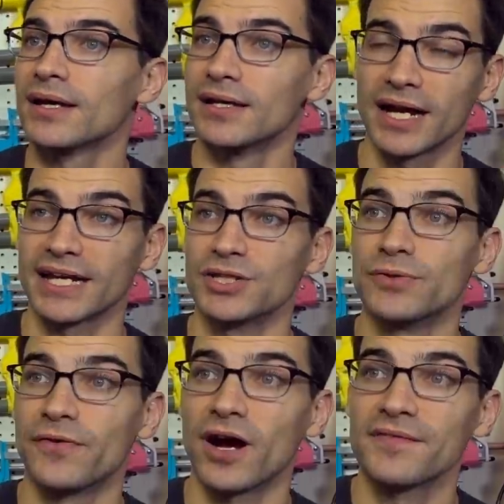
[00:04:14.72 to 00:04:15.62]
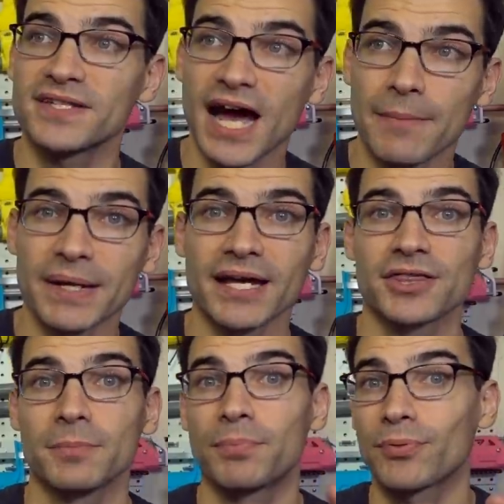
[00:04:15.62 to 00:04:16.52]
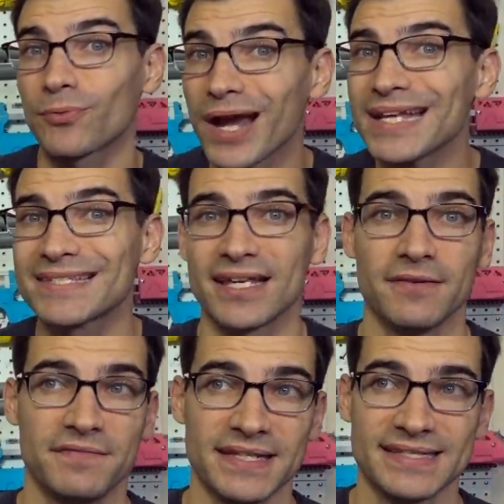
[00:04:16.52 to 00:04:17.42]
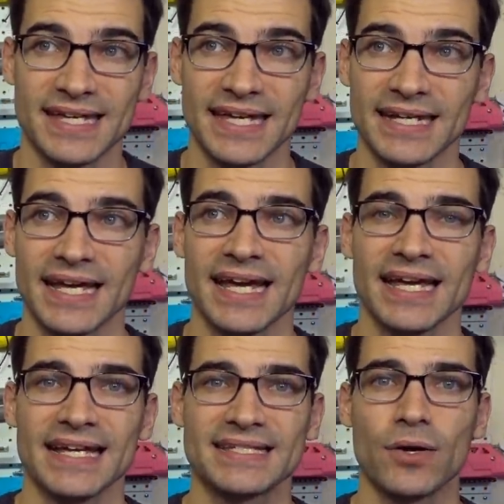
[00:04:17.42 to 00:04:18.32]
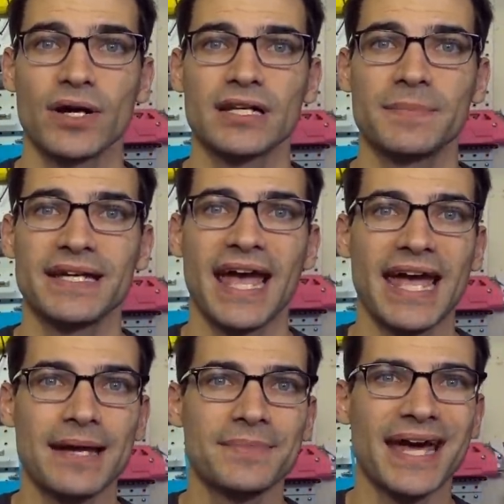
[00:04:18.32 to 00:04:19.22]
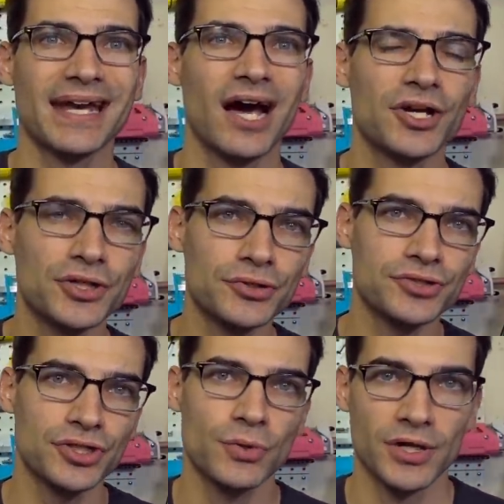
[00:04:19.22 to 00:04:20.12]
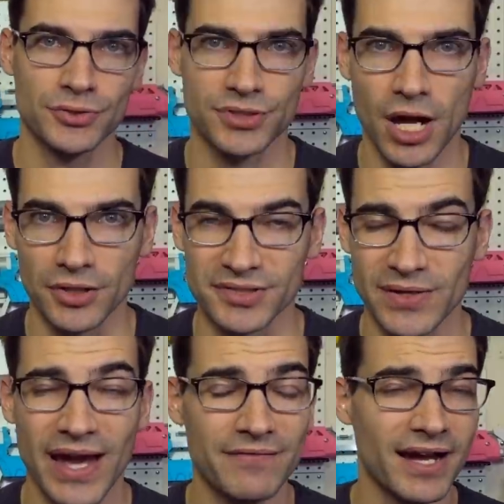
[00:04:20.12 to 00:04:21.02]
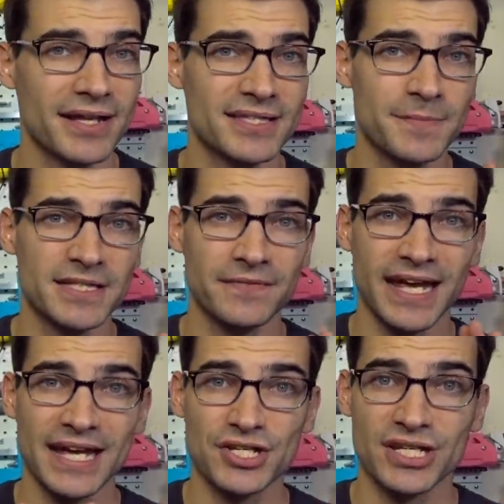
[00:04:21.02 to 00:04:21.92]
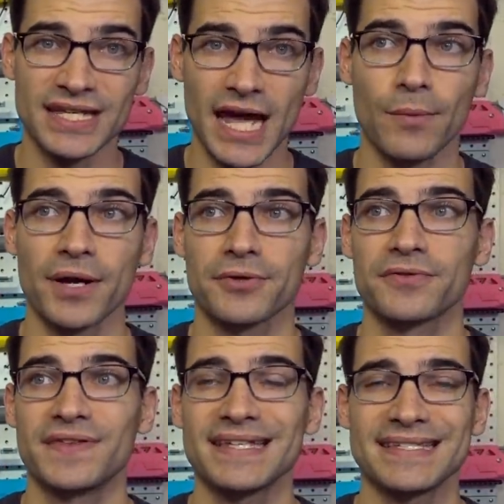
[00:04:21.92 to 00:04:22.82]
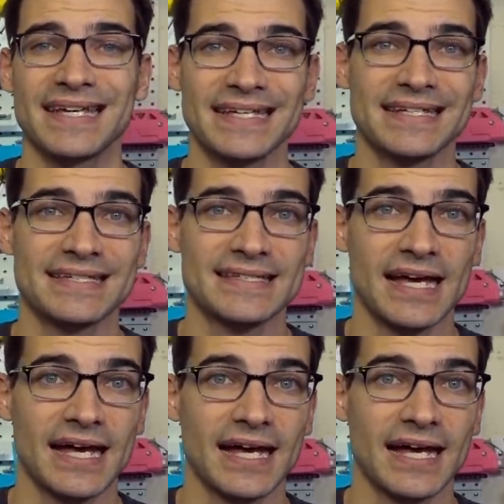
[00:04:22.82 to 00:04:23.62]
not getting too far off topic, the price of this kit is going to be aimed at under $200. Now, I haven't gotten specification yet whether this is